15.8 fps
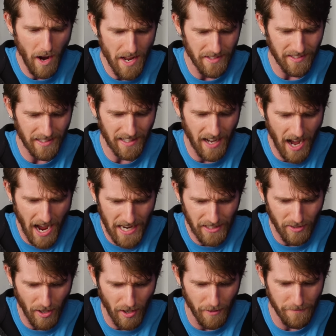What
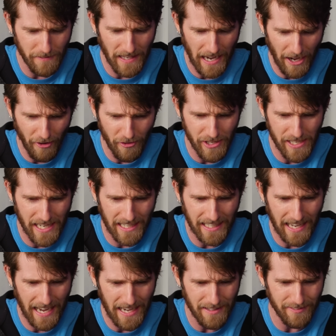kind of carrying
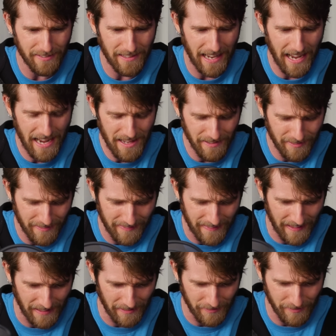case is
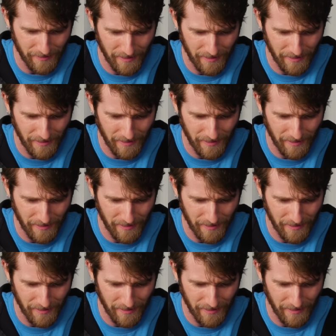this?